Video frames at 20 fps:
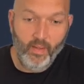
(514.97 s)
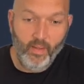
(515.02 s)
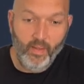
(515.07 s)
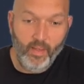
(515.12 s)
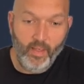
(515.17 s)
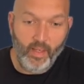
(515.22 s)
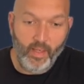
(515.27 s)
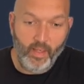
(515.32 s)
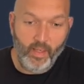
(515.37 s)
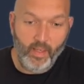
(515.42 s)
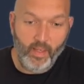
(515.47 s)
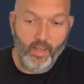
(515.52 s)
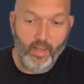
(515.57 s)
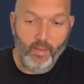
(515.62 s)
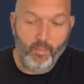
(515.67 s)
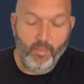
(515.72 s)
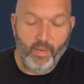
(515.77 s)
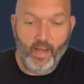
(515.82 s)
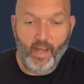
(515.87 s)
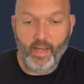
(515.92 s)
and
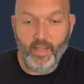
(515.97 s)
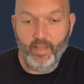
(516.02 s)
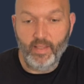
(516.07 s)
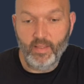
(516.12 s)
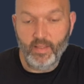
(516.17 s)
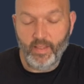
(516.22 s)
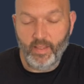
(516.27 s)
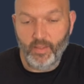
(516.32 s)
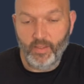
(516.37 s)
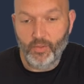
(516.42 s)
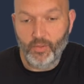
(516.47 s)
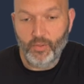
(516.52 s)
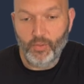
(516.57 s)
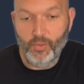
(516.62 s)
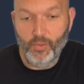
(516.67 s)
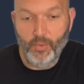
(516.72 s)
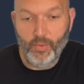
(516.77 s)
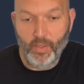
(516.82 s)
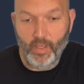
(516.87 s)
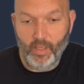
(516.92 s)
then behind the scenes,
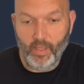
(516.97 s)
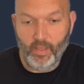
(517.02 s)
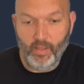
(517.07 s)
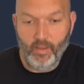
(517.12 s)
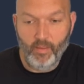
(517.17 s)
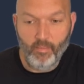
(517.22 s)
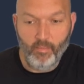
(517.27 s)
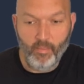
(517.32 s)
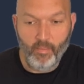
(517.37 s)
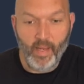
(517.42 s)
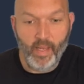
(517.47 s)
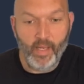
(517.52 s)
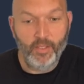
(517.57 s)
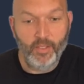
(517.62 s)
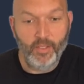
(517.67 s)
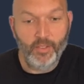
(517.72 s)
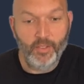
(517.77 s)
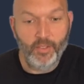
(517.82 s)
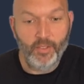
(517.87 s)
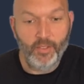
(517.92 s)
you can
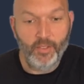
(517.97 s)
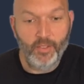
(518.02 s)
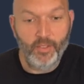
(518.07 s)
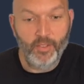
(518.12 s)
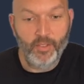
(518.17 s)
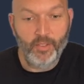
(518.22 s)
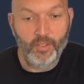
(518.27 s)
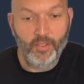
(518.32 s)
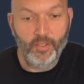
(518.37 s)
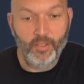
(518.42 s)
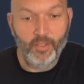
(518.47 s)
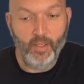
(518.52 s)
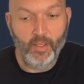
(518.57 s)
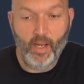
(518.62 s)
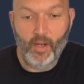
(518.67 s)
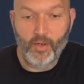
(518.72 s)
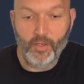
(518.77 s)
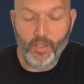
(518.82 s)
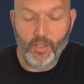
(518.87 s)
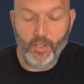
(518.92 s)
manage the complexity on
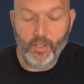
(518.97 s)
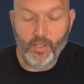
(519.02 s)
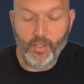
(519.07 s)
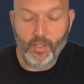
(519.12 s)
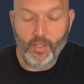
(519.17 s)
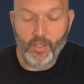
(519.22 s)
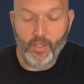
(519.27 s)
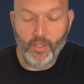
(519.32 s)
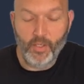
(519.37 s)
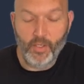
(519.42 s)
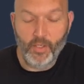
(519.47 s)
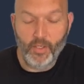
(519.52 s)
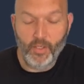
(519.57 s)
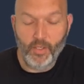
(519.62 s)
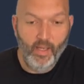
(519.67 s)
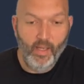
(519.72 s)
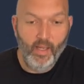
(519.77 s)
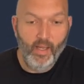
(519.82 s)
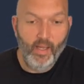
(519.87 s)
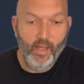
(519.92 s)
how you want to get that
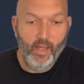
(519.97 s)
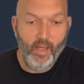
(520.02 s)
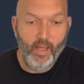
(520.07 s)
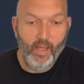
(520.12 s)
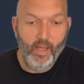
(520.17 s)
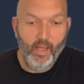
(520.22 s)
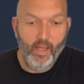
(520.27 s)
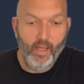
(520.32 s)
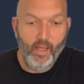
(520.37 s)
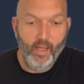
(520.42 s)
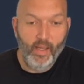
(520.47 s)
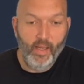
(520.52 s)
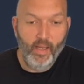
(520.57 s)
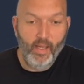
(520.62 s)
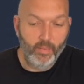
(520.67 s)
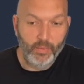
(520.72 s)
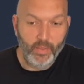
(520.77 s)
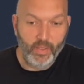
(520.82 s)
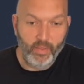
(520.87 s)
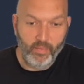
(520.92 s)
data, how you want to
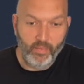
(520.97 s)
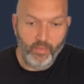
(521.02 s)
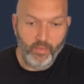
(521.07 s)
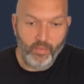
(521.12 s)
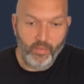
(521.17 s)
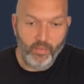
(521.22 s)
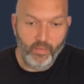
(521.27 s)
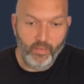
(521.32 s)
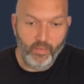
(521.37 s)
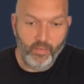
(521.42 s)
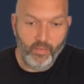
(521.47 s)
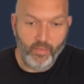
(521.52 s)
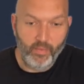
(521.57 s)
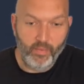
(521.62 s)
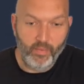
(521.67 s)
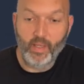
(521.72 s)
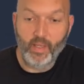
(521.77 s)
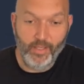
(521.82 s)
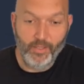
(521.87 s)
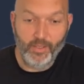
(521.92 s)
retrieve it, how you want to
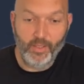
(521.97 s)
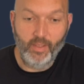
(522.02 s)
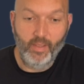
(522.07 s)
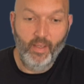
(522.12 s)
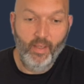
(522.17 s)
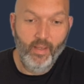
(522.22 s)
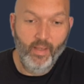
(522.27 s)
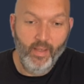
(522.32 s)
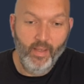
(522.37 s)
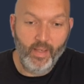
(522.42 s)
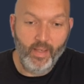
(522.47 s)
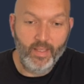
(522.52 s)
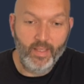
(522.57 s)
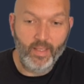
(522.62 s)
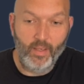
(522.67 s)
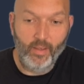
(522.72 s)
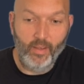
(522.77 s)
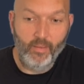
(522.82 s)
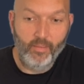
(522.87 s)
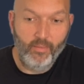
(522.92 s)
cache it,
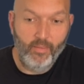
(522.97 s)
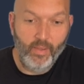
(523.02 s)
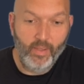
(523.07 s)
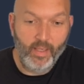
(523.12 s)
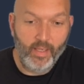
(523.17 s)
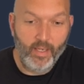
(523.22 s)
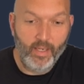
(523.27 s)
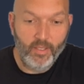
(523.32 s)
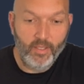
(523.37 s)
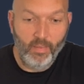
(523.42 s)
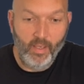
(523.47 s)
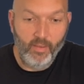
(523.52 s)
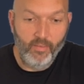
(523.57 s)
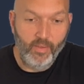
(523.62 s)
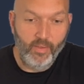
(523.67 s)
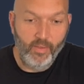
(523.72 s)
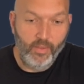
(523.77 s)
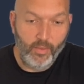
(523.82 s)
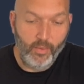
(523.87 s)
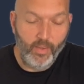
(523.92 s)
etc. Really nice
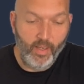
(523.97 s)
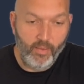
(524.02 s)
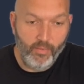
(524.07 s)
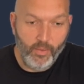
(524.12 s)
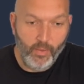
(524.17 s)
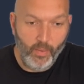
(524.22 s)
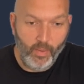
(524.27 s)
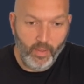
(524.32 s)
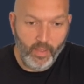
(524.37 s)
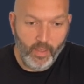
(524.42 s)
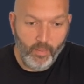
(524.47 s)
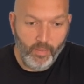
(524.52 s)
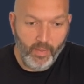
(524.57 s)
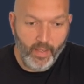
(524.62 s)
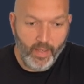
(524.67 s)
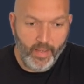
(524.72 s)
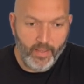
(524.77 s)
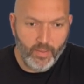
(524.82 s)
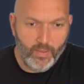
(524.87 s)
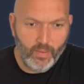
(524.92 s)
benefit to GraphQL
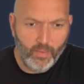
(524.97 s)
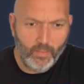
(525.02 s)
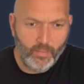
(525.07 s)
APIs.